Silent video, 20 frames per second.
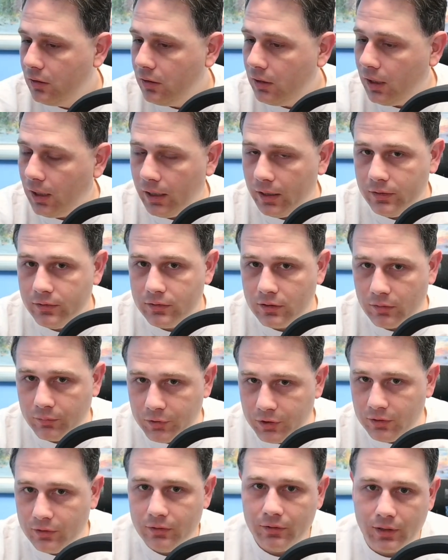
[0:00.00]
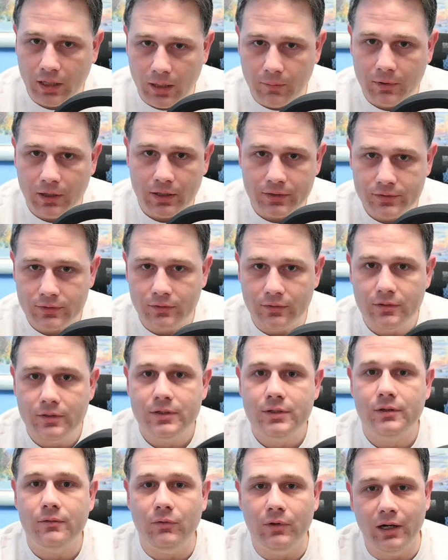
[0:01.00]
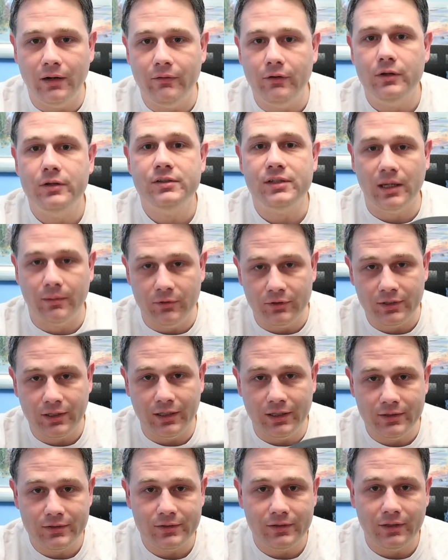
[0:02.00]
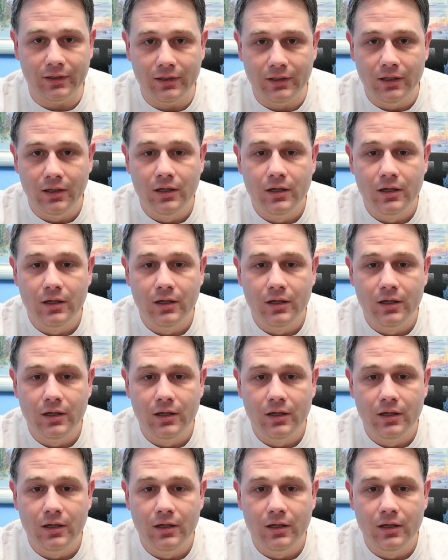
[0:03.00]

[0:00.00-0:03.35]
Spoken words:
and computer, game console, whatever, simultaneously.